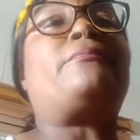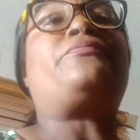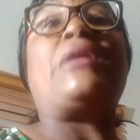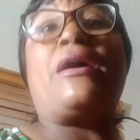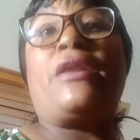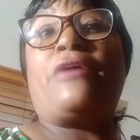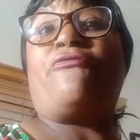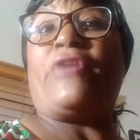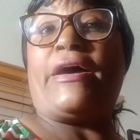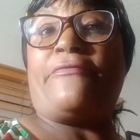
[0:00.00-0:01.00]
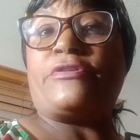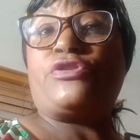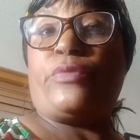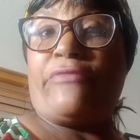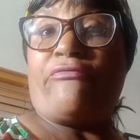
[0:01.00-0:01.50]
Now they're five for
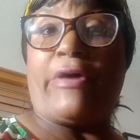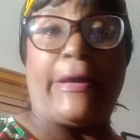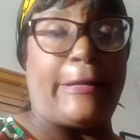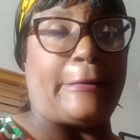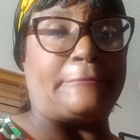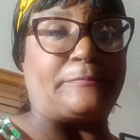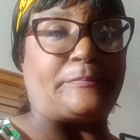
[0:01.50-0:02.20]
twenty-five.